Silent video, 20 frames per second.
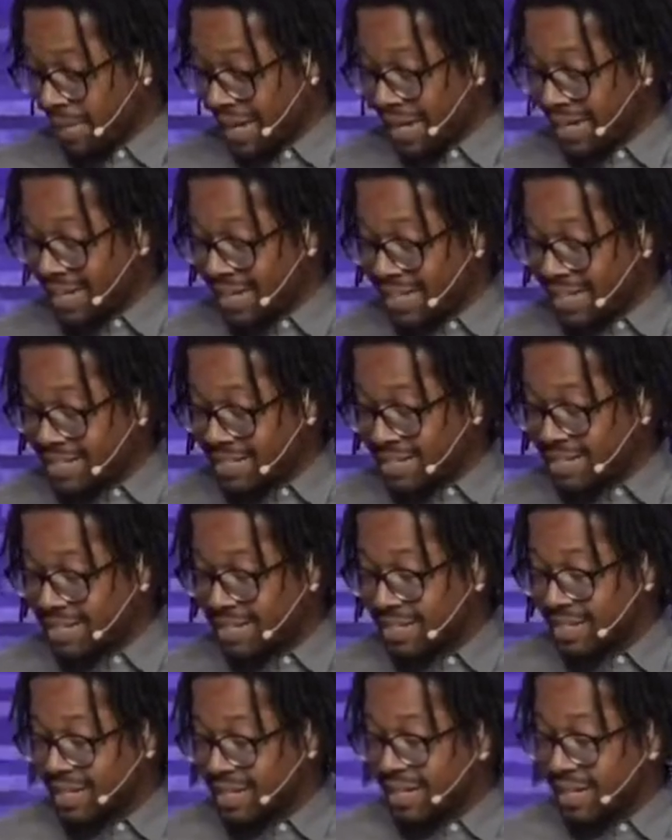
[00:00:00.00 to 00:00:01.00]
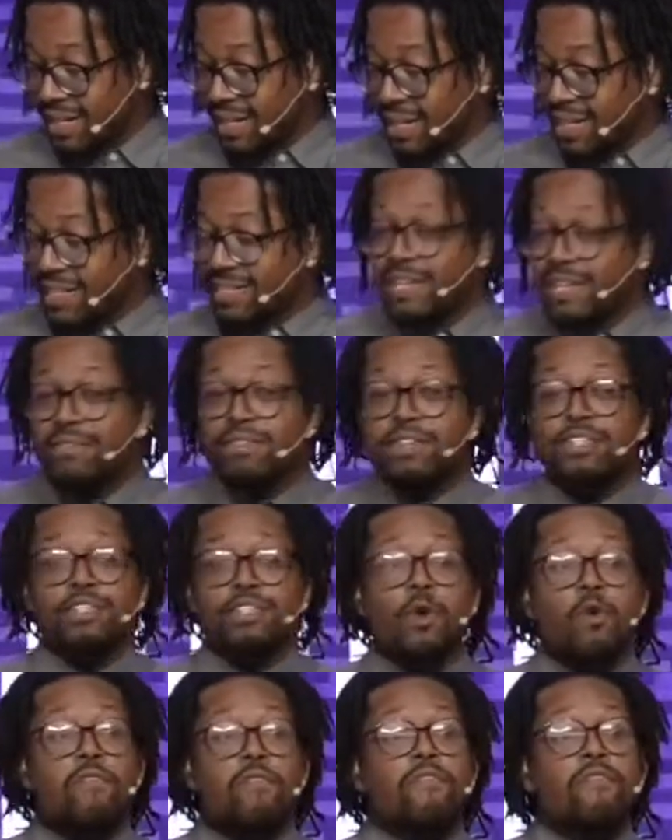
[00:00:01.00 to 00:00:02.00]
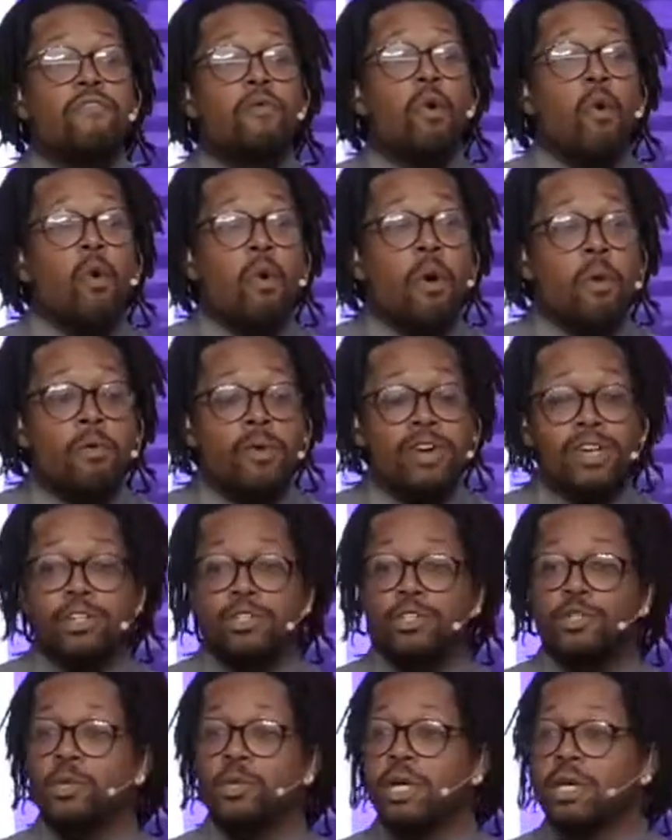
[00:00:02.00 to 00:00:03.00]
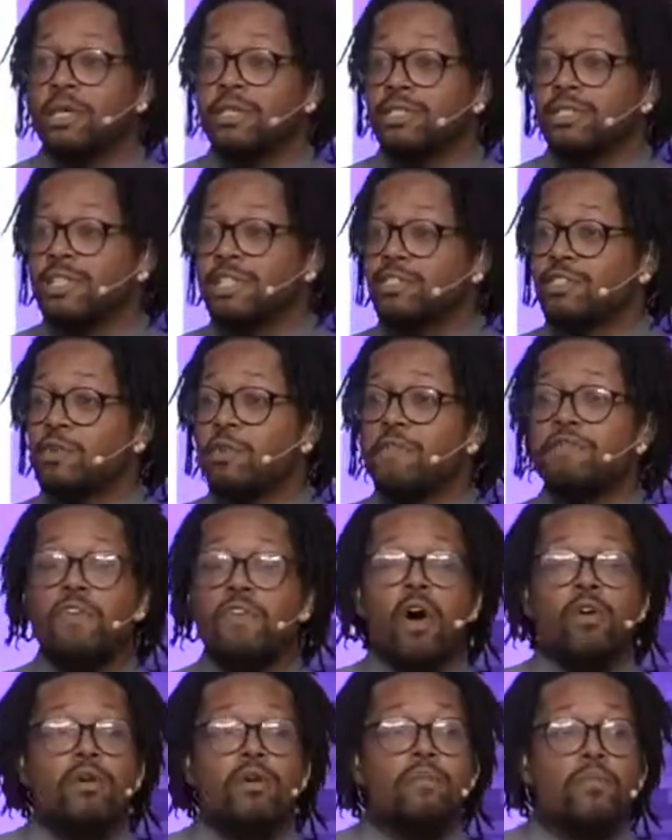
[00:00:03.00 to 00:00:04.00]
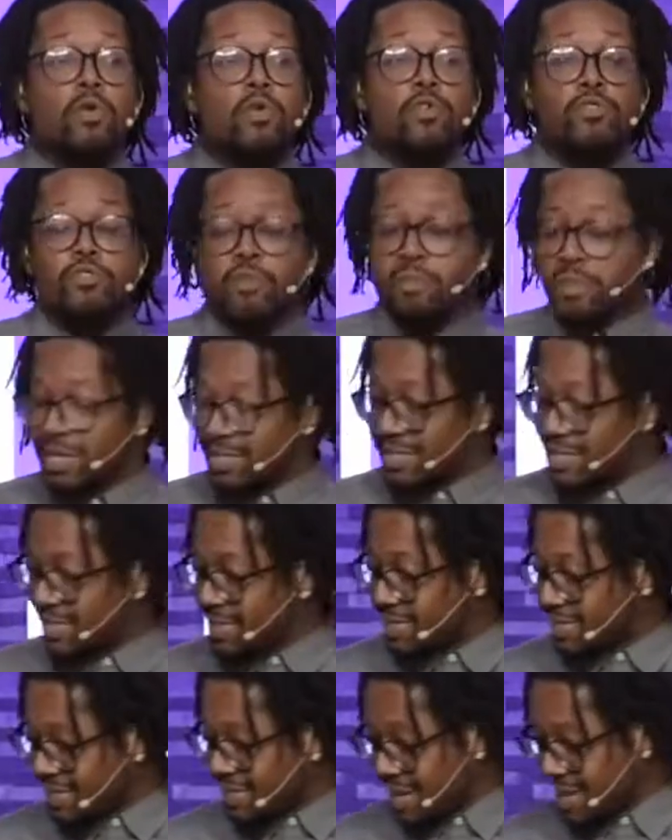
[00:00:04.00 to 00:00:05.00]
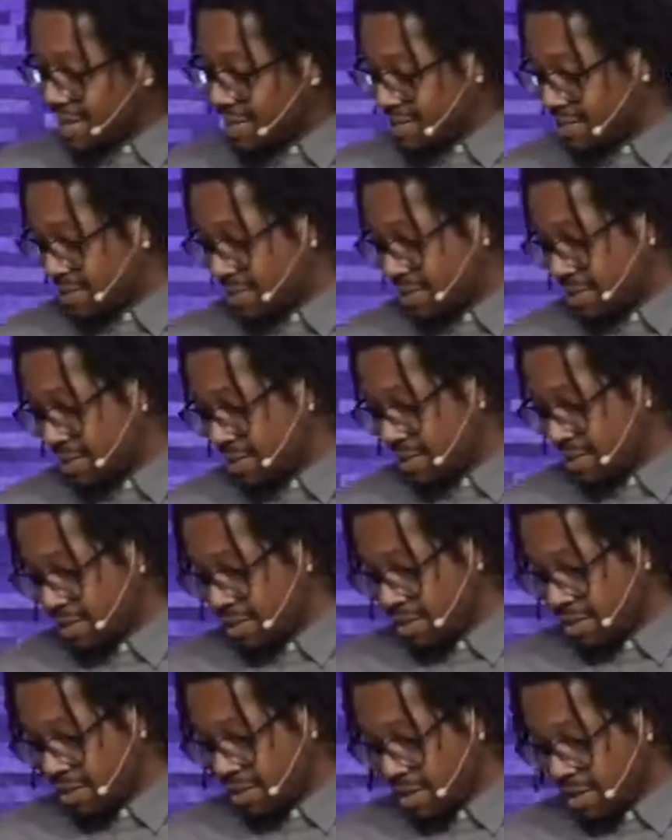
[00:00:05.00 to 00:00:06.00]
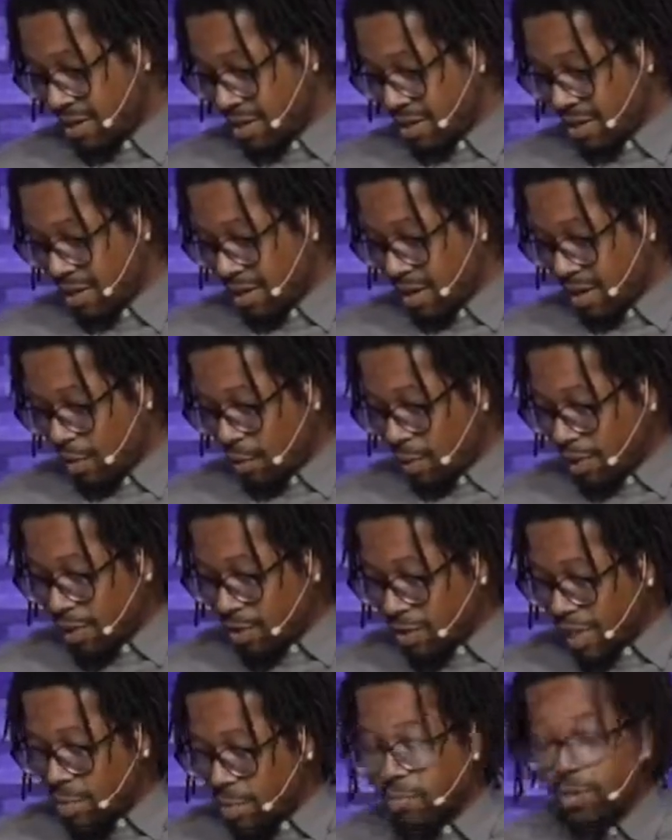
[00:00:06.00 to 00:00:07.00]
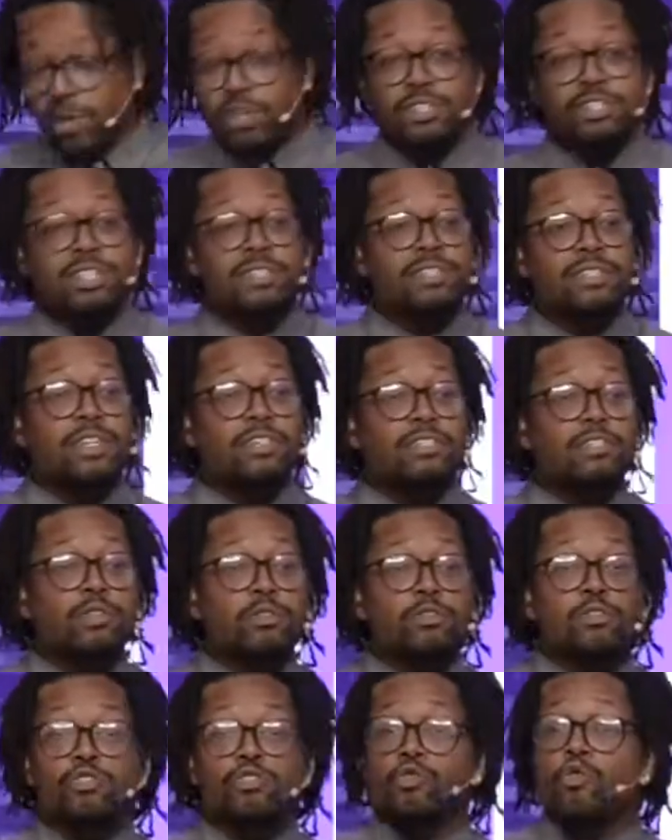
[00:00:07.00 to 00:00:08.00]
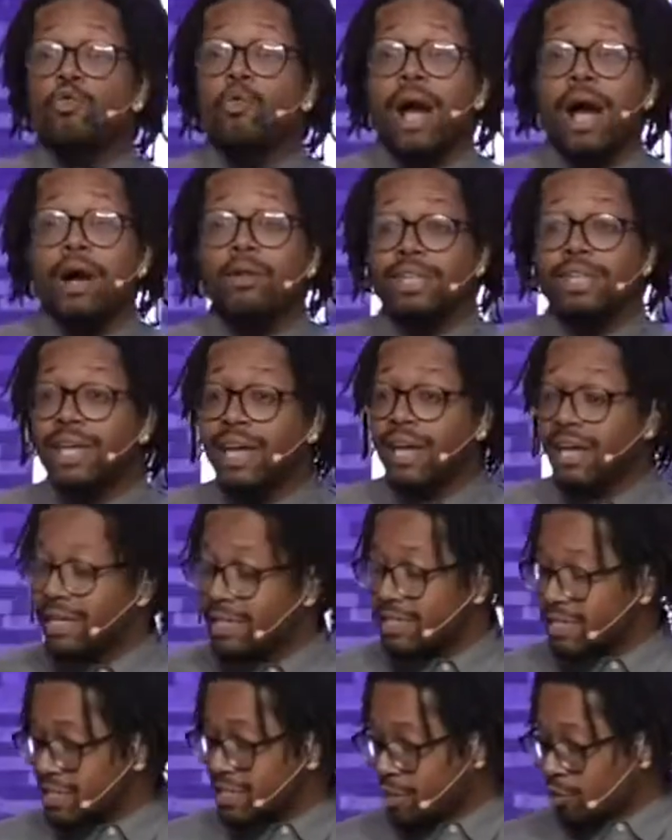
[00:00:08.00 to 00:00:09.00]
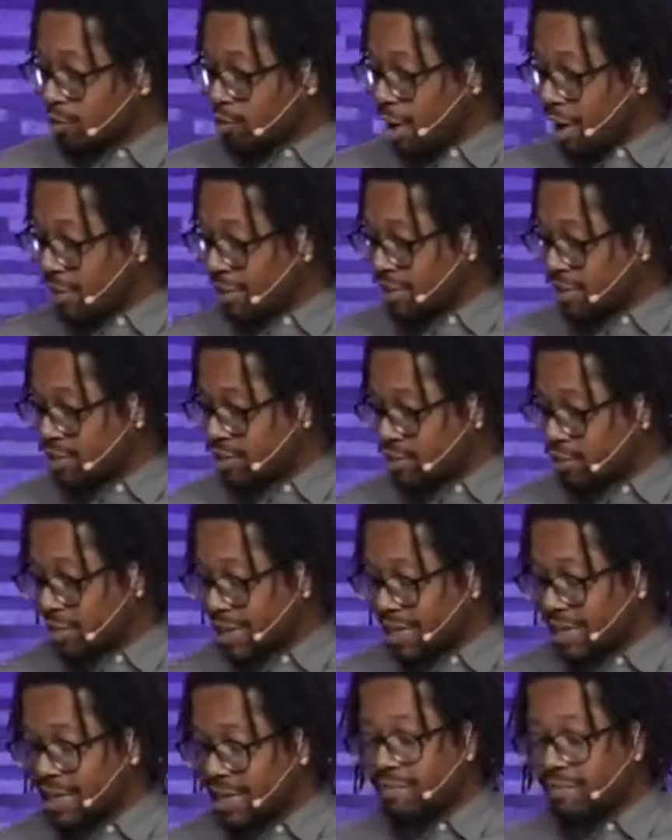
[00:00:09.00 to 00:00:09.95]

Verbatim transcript: And it's, it's even so foreign to us and so far removed from us in the States. We know that brothers and sisters throughout the ages and throughout history, and